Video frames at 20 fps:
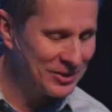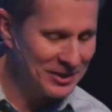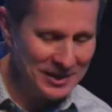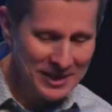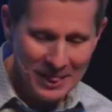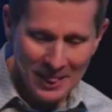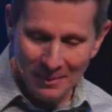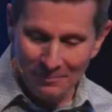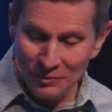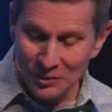and
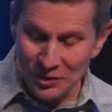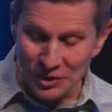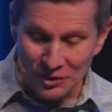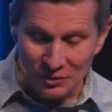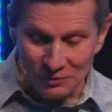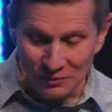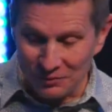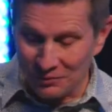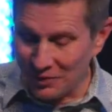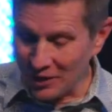she's
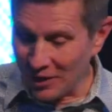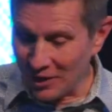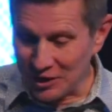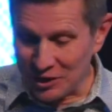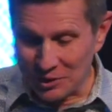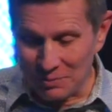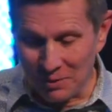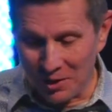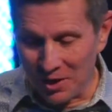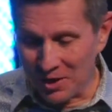very
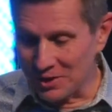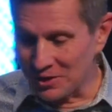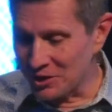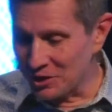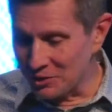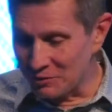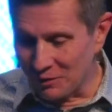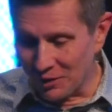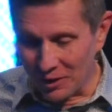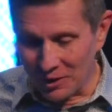smart,
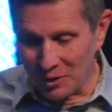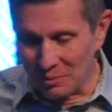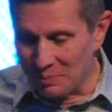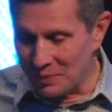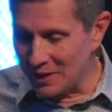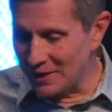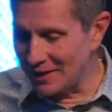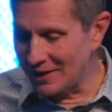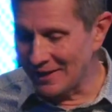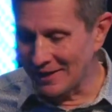she's very
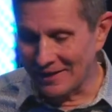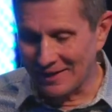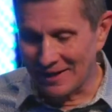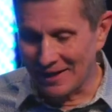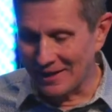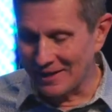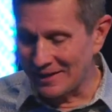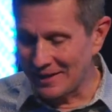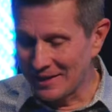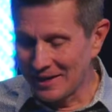obedient,
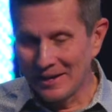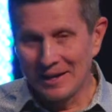and,